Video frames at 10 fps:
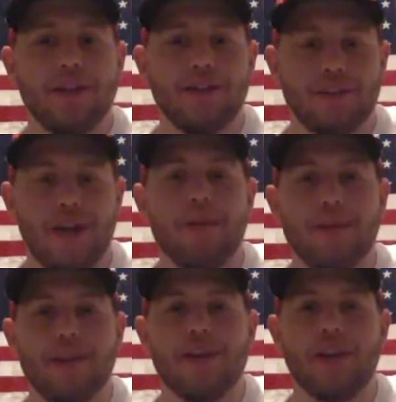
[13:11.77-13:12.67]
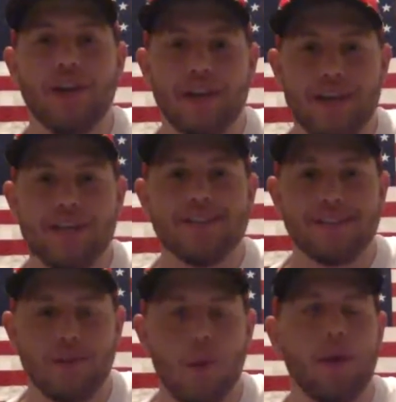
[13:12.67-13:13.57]
Tyreek Hill is
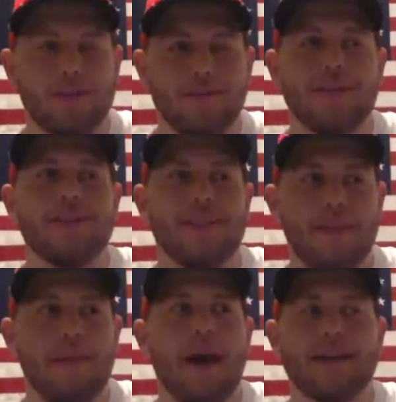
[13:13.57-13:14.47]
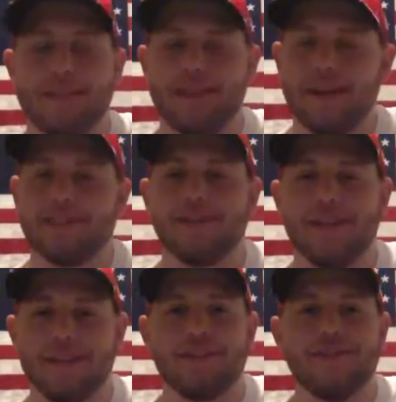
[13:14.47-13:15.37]
going to be the pass catcher.
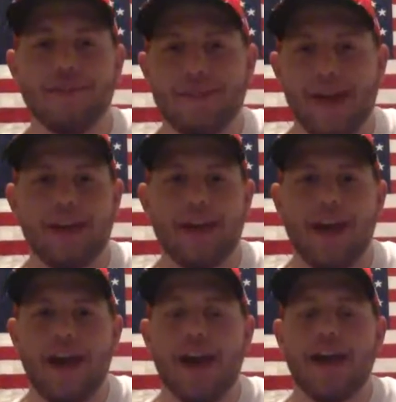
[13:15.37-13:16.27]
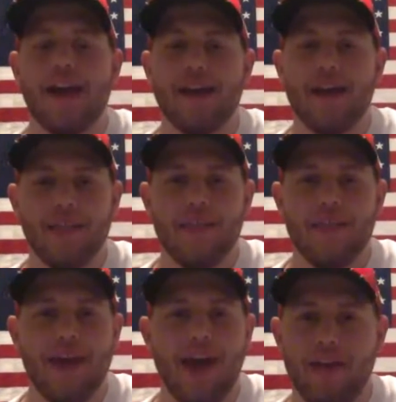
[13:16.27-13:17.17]
He's going to be that guy
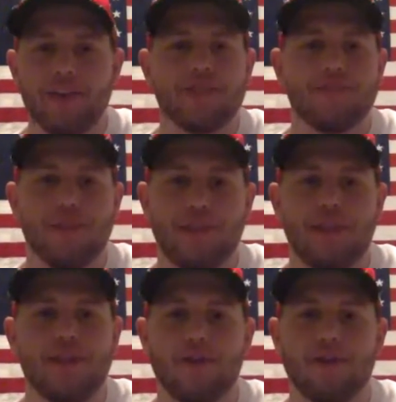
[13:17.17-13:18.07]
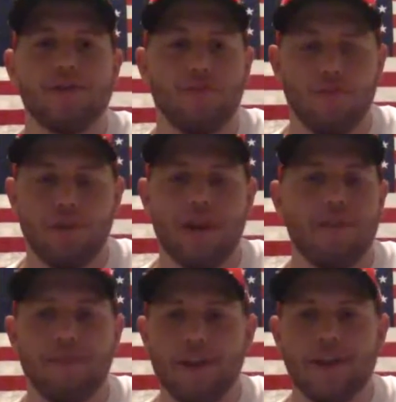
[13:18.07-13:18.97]
that Alex Smith can go to
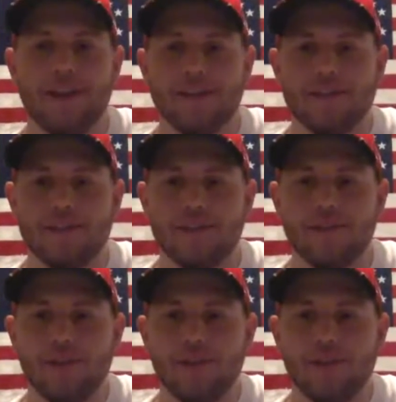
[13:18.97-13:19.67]
whenever he needs to.